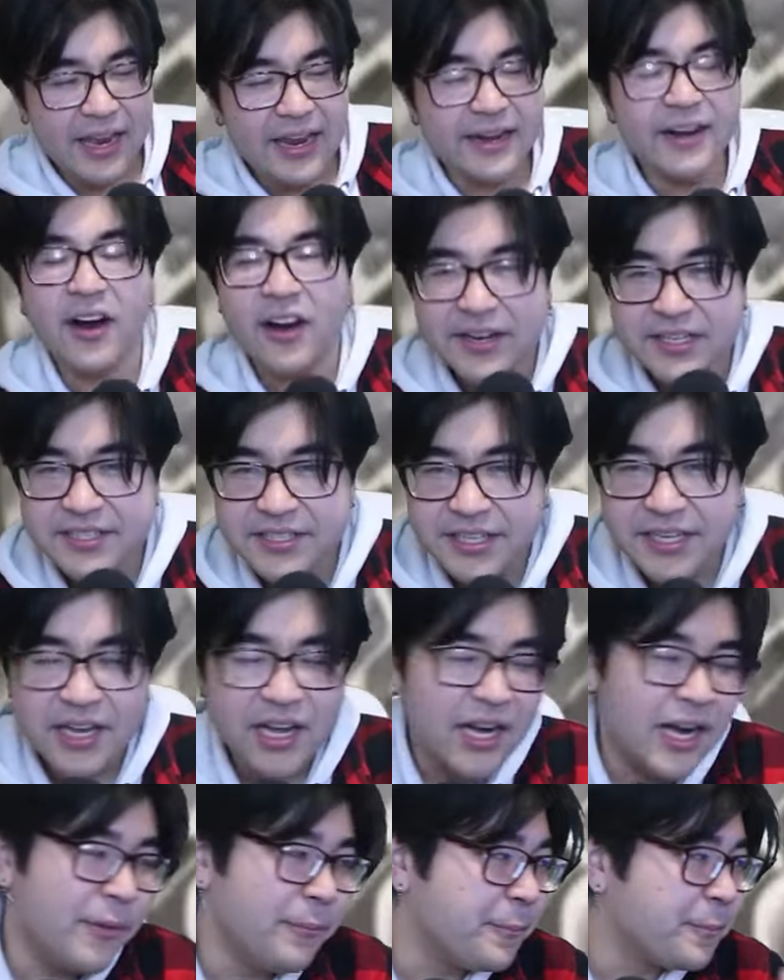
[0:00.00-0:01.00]
And
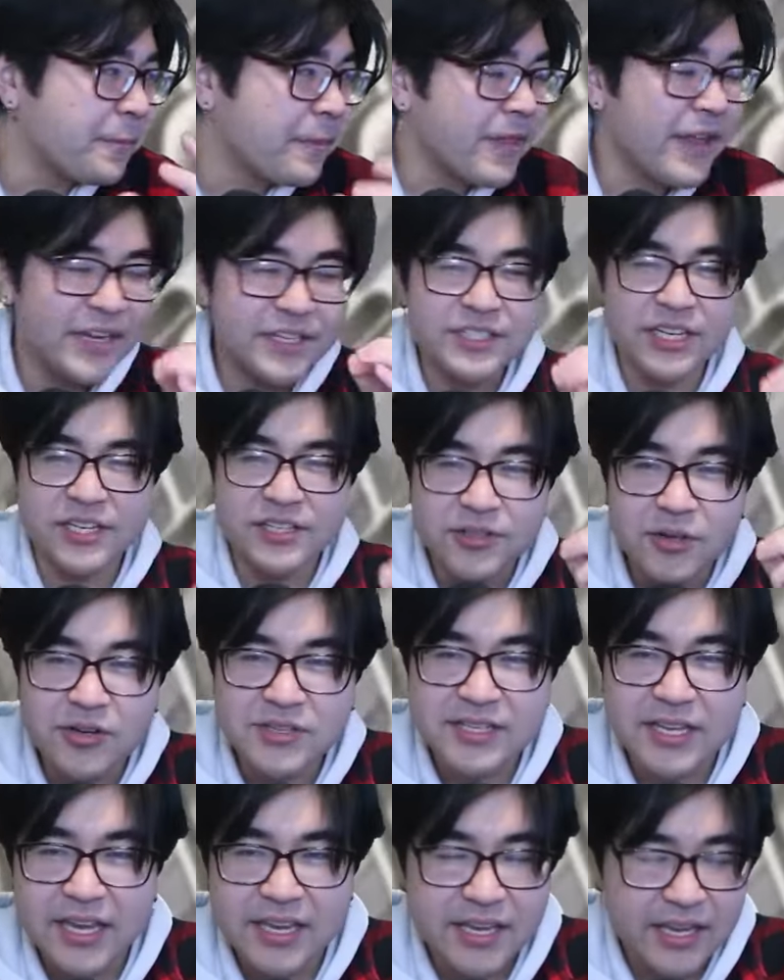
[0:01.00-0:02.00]
honestly, it just
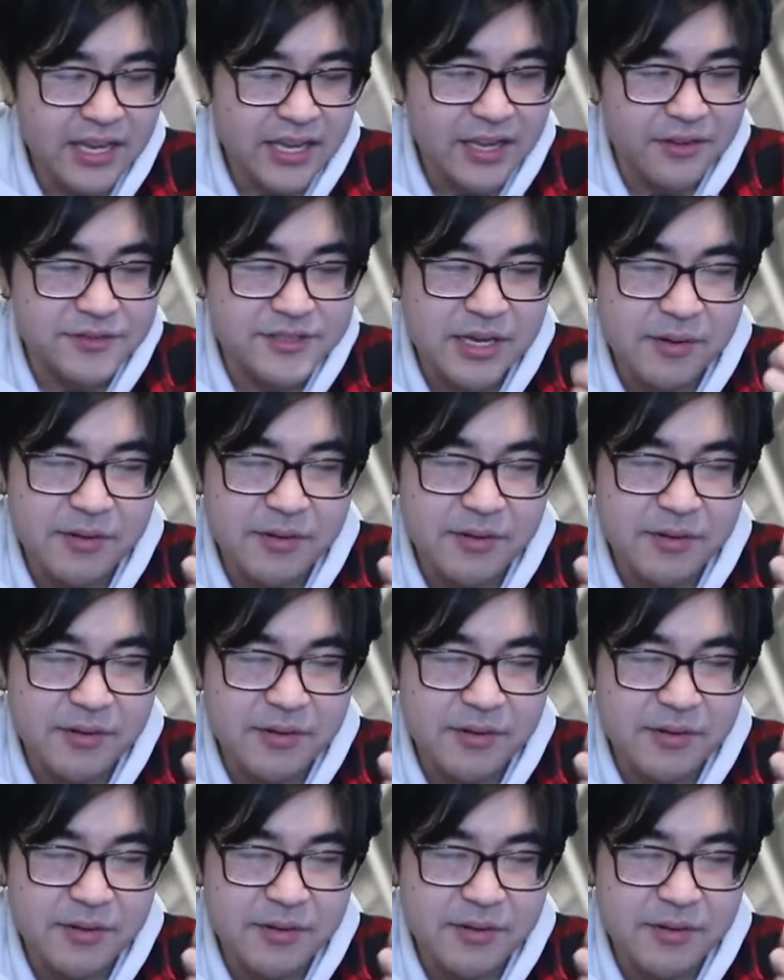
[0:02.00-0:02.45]
looks like if